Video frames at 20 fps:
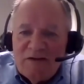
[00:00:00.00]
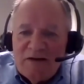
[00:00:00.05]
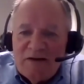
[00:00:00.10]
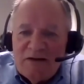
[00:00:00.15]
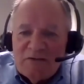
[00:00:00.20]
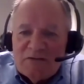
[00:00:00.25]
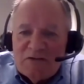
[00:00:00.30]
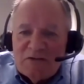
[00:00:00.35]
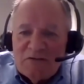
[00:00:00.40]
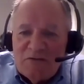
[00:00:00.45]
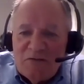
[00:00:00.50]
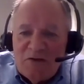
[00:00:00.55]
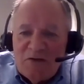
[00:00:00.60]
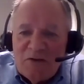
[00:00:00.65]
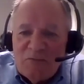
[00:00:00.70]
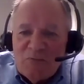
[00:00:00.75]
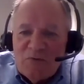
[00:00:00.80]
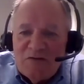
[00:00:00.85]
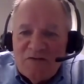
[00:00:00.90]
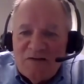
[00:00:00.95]
I was a
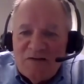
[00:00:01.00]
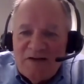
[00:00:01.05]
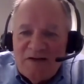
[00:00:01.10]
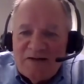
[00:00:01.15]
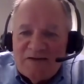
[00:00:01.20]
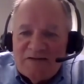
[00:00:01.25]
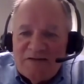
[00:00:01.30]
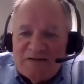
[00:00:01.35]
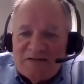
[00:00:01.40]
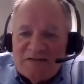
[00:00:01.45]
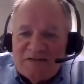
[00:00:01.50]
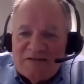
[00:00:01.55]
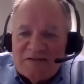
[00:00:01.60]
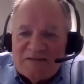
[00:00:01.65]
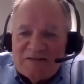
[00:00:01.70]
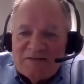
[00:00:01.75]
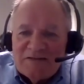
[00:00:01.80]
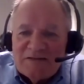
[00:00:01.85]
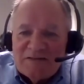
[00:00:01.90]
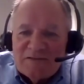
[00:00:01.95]
hippie in the
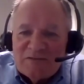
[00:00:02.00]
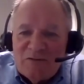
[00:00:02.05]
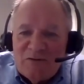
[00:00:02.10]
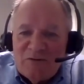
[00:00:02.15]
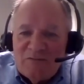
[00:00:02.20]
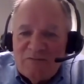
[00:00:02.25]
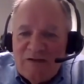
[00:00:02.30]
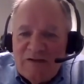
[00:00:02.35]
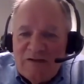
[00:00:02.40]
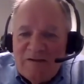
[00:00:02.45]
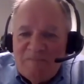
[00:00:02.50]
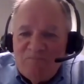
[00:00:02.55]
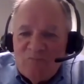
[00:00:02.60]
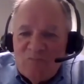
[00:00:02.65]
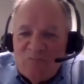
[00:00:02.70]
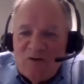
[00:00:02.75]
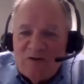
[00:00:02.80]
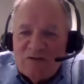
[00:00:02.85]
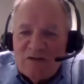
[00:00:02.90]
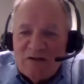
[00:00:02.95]
1960s, so
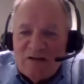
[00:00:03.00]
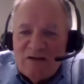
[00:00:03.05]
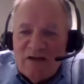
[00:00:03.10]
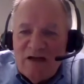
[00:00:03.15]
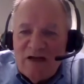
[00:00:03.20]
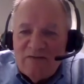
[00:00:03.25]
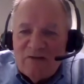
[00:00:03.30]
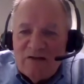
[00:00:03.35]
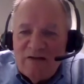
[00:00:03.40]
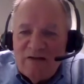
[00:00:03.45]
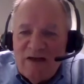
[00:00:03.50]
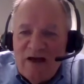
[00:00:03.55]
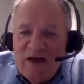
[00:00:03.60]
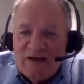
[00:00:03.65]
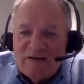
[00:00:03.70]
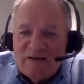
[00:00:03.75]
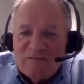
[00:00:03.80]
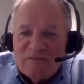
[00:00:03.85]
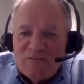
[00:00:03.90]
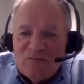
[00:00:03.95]
there's a kind of a
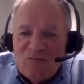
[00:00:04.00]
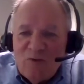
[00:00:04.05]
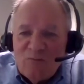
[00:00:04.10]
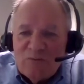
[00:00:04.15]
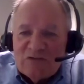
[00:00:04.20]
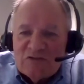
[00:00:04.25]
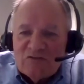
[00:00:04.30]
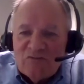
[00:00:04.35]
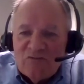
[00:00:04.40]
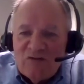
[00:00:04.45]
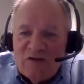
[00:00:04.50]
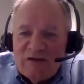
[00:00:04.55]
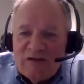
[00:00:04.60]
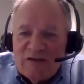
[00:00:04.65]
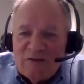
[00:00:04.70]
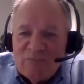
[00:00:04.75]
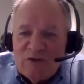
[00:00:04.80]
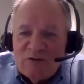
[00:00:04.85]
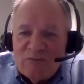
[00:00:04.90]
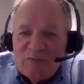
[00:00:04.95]
nonconformist streak
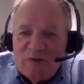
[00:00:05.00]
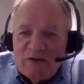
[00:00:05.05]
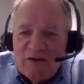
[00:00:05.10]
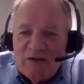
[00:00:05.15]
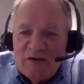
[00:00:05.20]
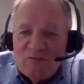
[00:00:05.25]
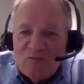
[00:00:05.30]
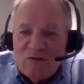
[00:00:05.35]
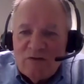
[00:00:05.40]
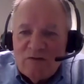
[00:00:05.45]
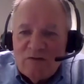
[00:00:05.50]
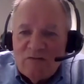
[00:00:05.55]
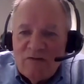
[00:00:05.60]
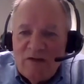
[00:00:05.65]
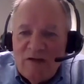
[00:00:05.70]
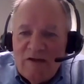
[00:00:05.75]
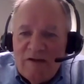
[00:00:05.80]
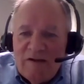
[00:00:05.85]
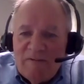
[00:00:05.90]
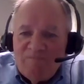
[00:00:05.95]
in me to begin with.
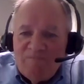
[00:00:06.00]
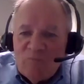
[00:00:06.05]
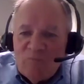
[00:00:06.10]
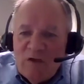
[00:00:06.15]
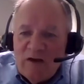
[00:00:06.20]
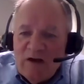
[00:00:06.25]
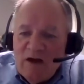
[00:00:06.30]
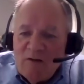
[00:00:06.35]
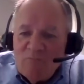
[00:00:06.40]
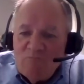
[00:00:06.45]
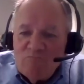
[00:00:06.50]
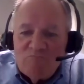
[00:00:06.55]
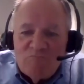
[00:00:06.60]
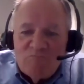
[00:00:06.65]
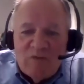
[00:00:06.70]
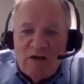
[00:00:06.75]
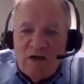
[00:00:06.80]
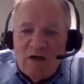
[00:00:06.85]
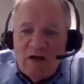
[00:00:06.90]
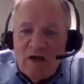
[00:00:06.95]

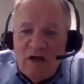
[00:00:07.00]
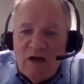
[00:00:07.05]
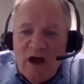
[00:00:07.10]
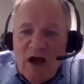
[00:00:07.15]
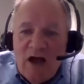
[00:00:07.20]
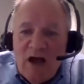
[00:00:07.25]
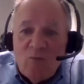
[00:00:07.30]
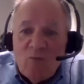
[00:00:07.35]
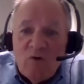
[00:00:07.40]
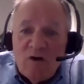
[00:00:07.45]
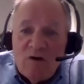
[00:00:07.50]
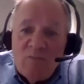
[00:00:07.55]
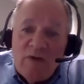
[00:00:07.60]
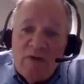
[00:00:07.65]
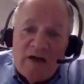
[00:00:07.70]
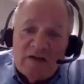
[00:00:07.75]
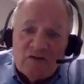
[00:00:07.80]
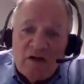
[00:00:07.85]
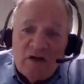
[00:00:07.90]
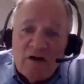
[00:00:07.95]
Um, I wear a
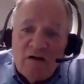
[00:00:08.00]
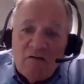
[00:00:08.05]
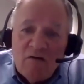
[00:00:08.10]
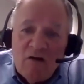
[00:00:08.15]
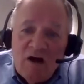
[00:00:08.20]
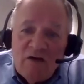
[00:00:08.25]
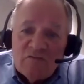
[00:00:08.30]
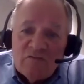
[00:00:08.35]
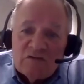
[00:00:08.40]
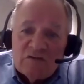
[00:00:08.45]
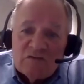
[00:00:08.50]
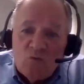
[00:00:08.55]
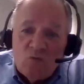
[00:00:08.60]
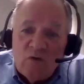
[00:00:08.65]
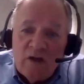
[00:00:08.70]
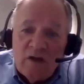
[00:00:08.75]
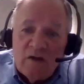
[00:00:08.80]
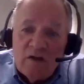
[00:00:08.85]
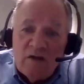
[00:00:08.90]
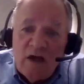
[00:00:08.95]
mask in our office
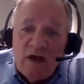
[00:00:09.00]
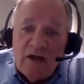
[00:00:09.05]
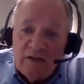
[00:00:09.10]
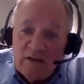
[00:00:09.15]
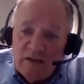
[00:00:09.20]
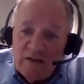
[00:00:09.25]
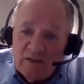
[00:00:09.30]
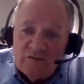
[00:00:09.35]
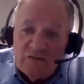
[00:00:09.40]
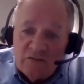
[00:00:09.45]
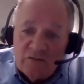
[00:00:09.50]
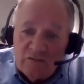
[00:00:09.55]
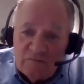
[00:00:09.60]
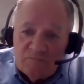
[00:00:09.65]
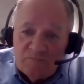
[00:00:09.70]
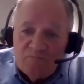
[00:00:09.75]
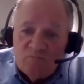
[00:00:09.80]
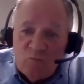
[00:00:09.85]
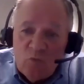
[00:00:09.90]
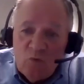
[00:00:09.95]
when I need to,
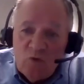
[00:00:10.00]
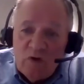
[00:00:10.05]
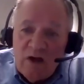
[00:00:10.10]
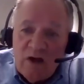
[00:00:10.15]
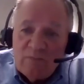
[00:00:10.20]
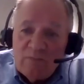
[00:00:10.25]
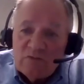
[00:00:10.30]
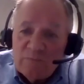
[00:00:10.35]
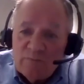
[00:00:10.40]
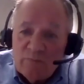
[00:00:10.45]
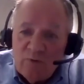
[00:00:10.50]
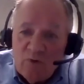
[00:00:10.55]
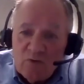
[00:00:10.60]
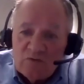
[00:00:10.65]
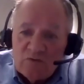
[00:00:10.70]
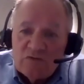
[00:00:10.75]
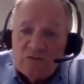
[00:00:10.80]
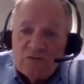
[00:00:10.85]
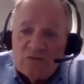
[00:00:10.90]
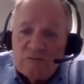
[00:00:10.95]
when I'm
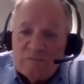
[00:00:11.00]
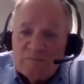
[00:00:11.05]
supposed to.